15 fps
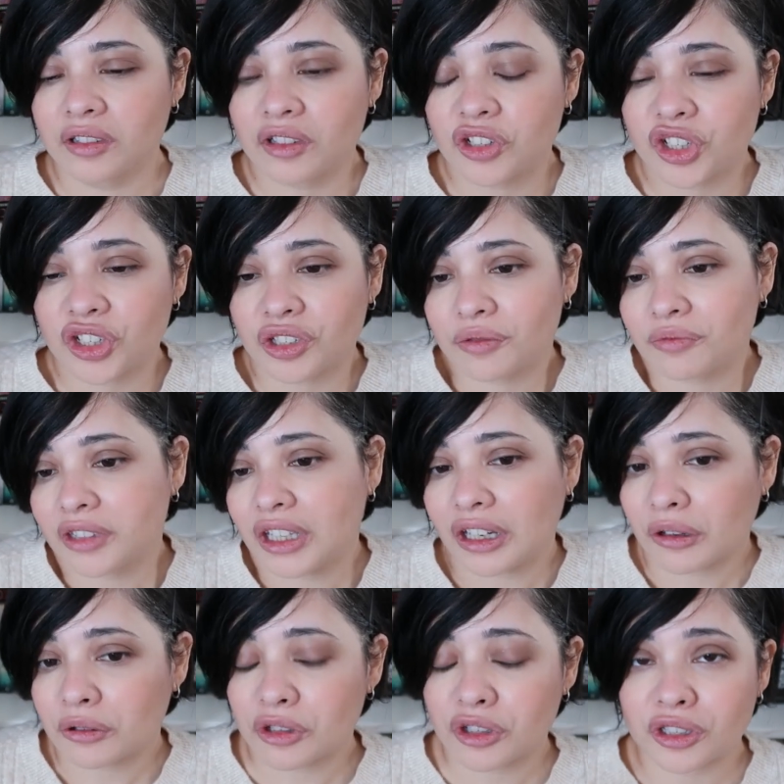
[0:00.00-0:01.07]

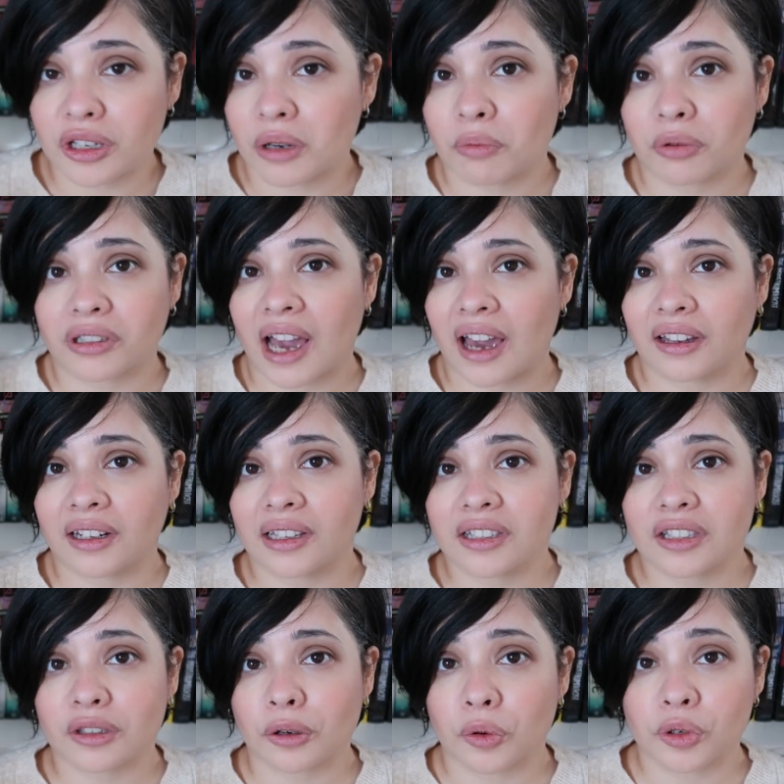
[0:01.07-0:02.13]
shit
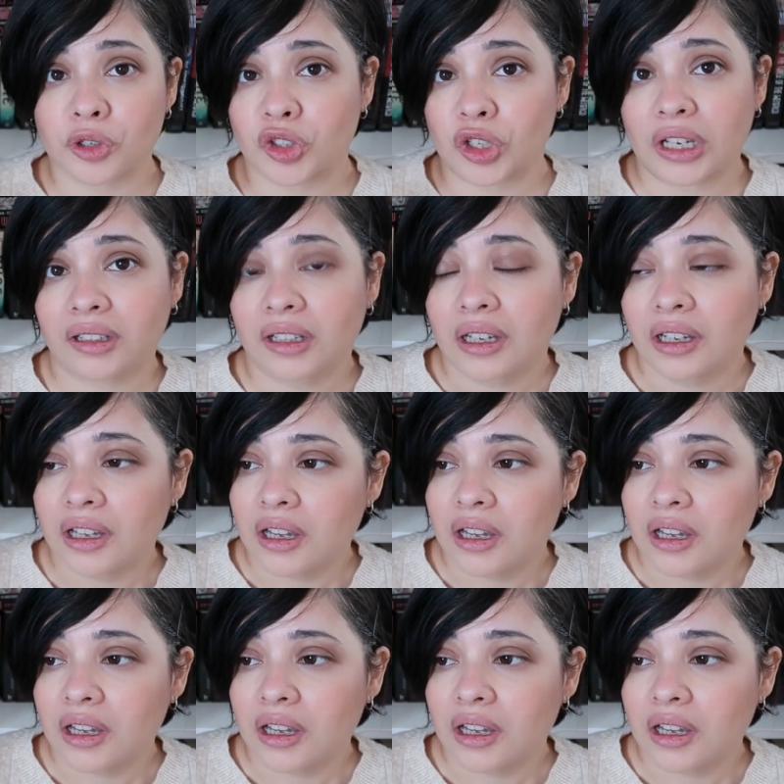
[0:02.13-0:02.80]
protagonist or shit